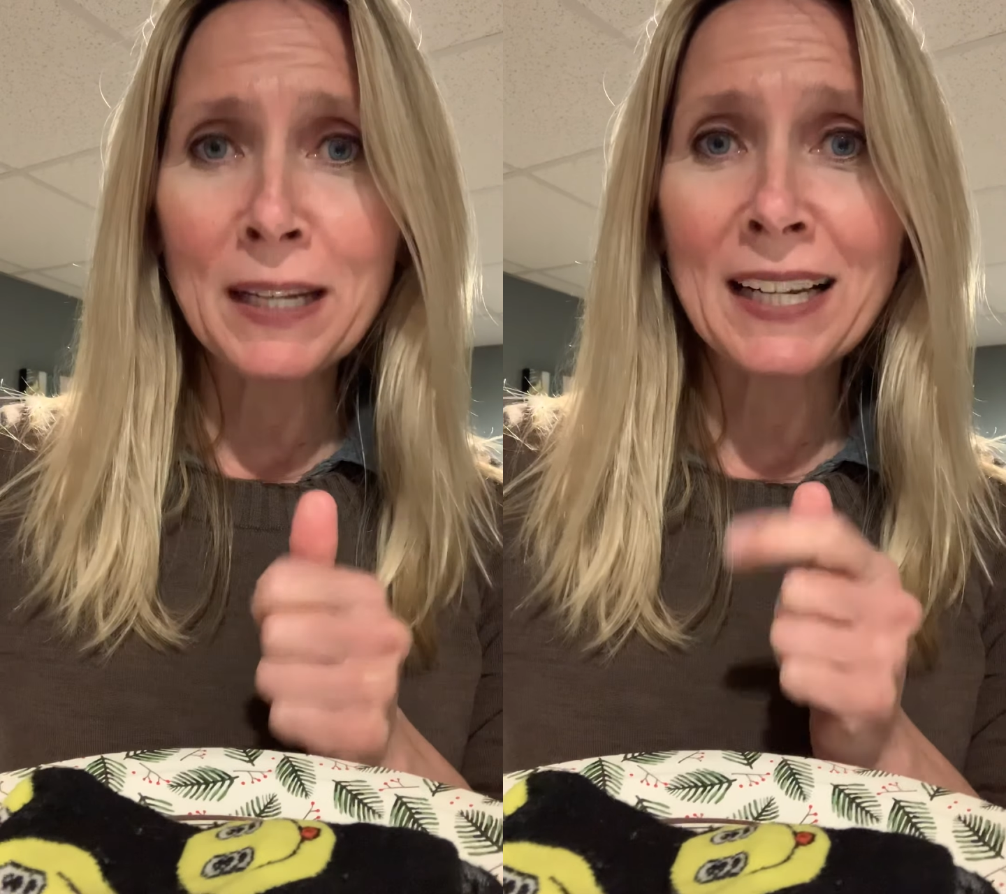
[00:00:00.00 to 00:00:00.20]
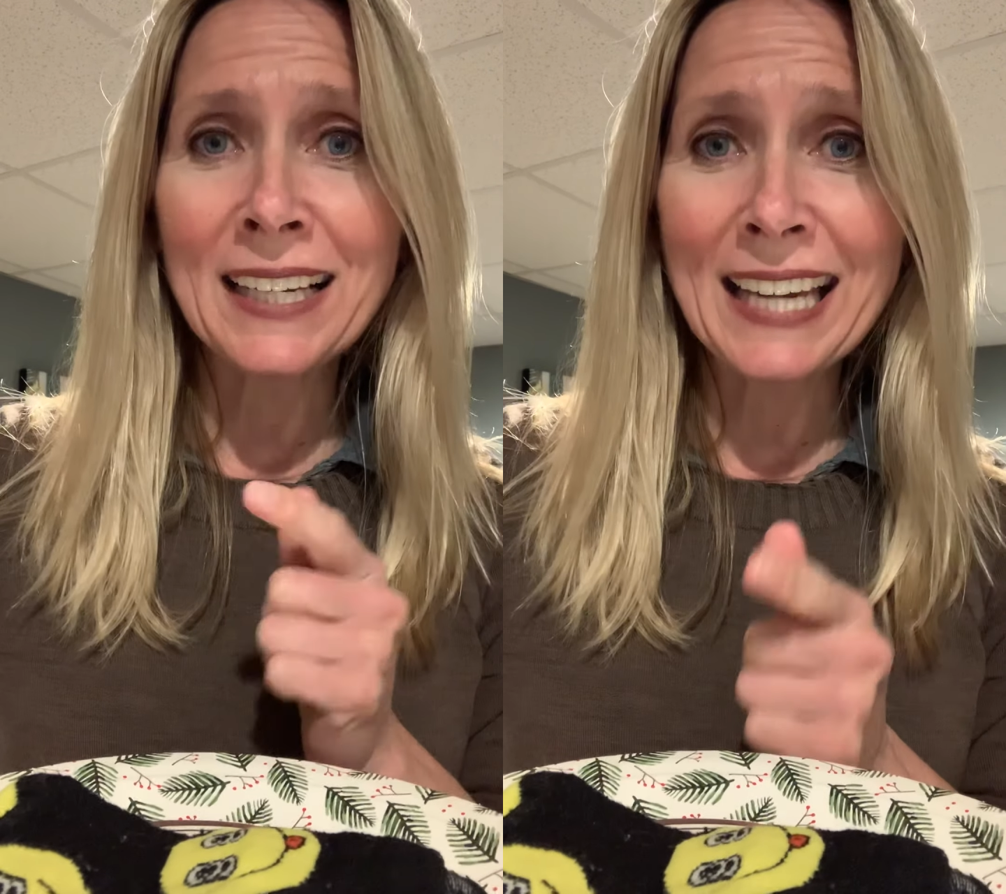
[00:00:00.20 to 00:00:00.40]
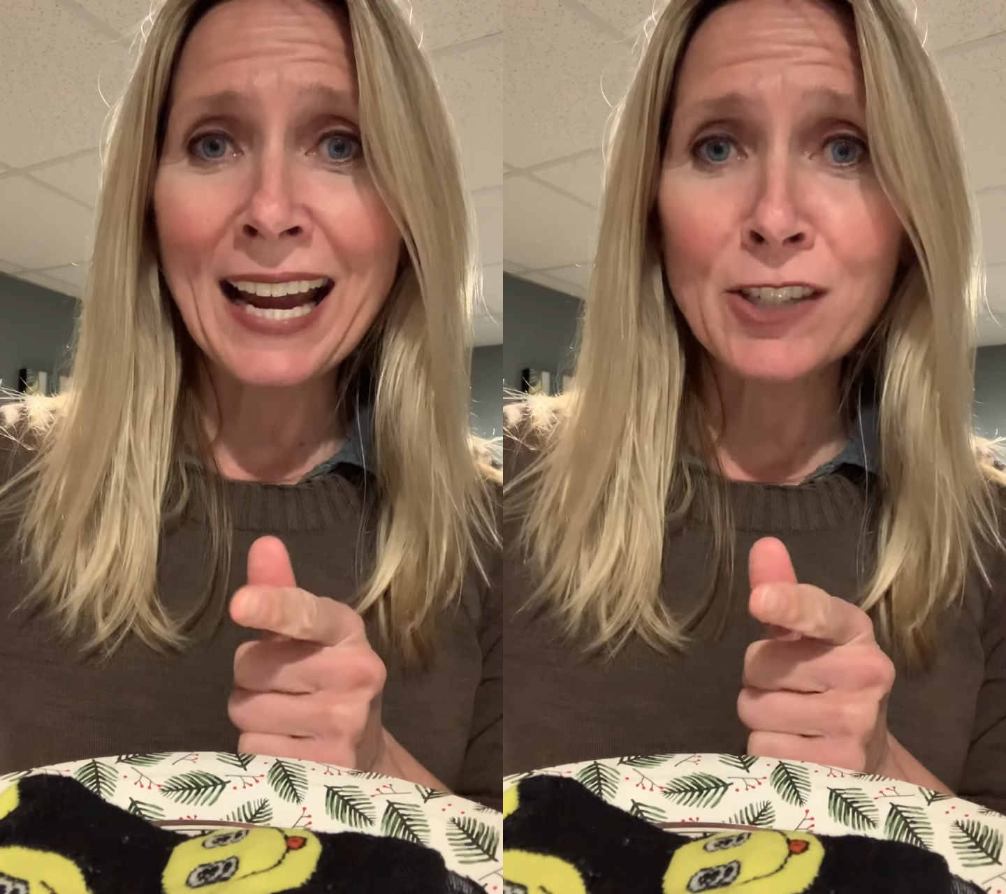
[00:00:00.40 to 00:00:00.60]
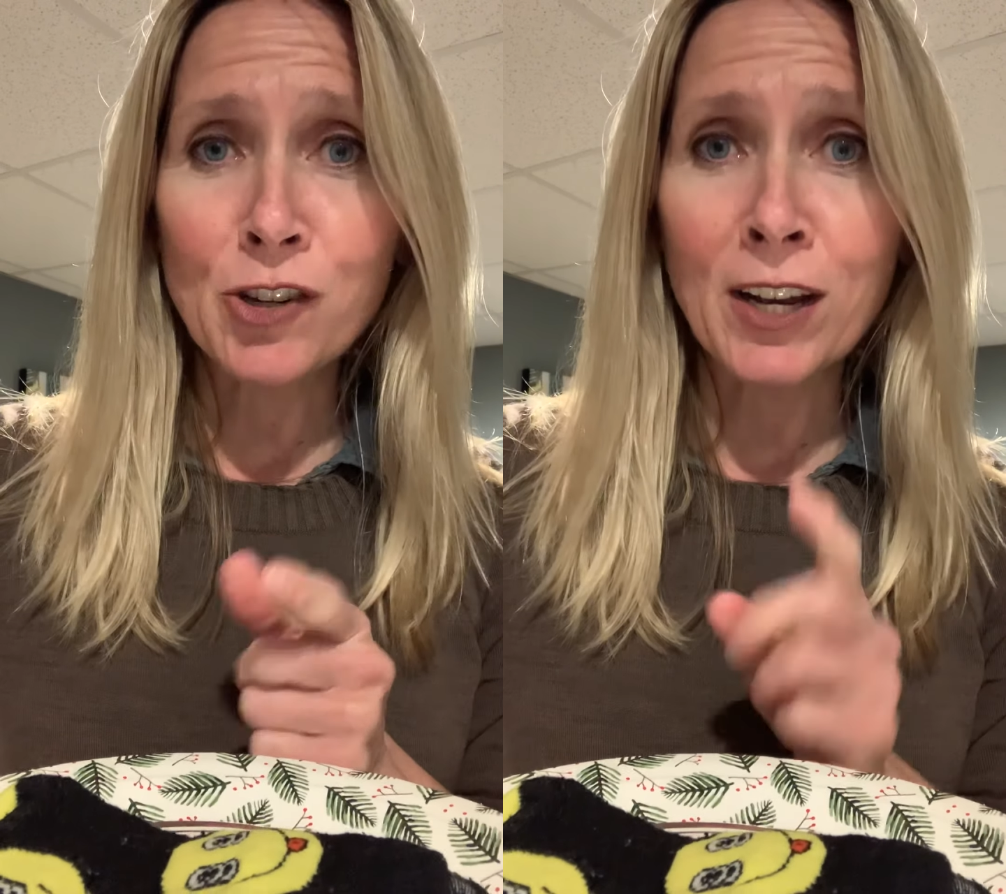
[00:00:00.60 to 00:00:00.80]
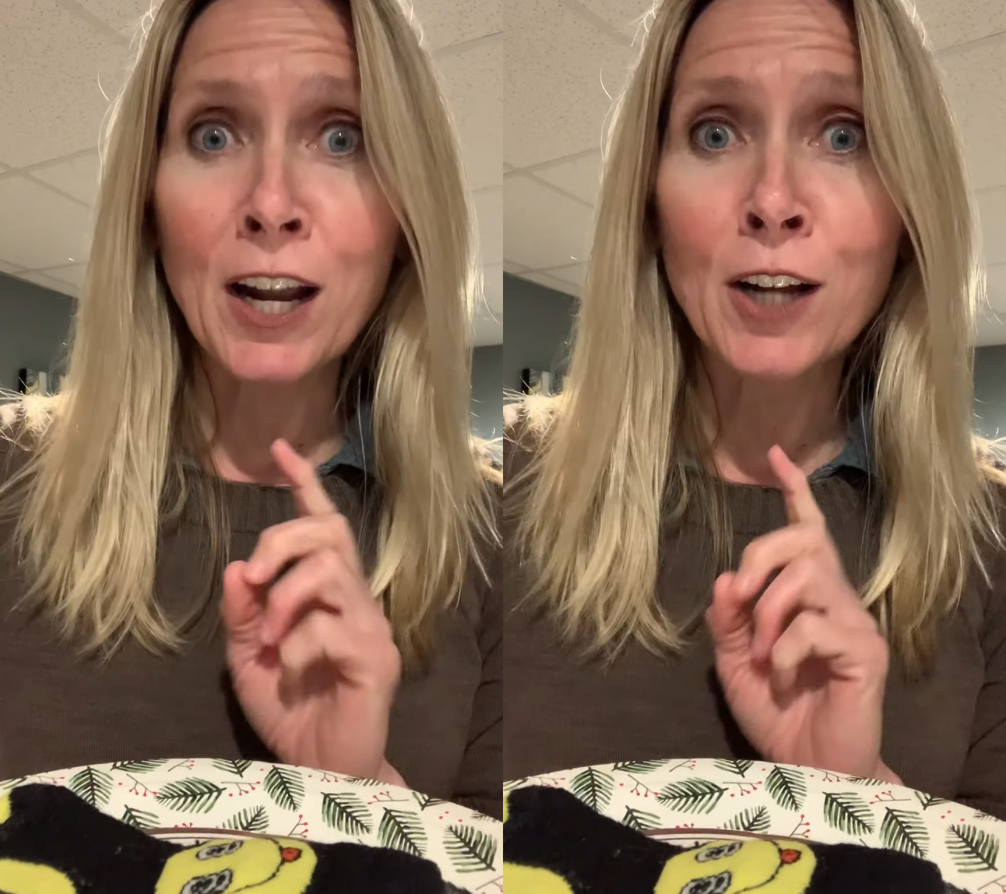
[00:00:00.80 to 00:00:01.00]
it and
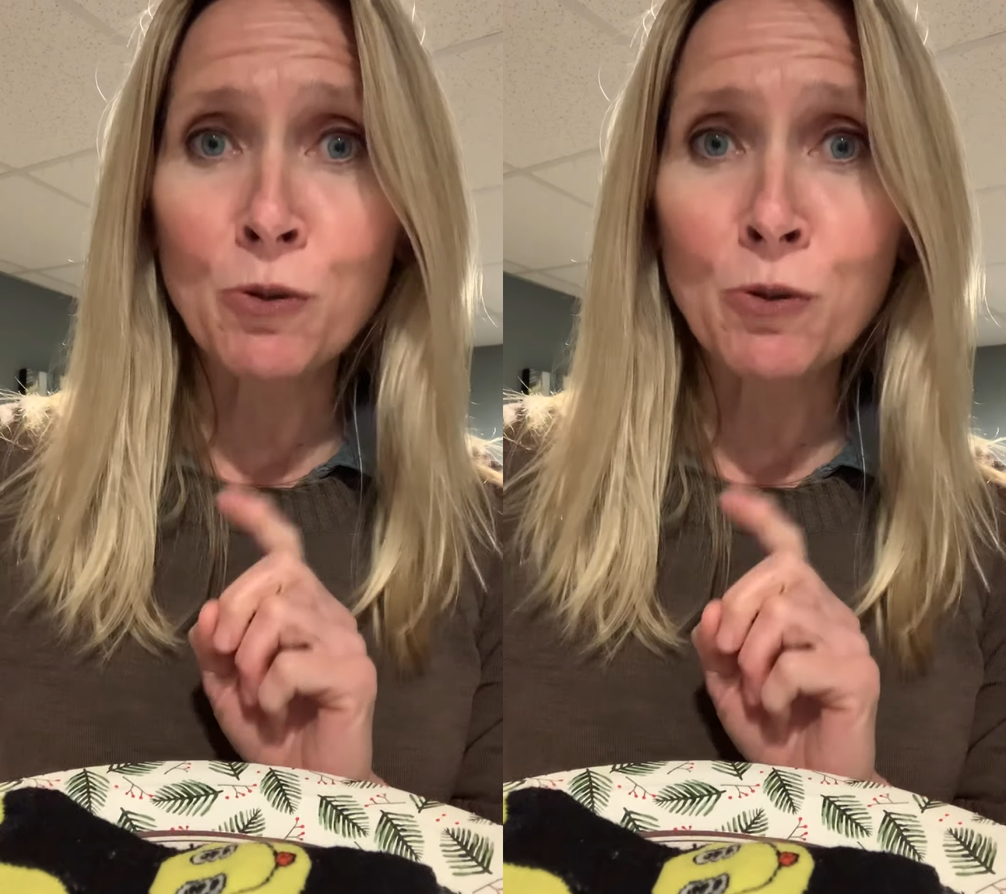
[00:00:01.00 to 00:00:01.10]
catch it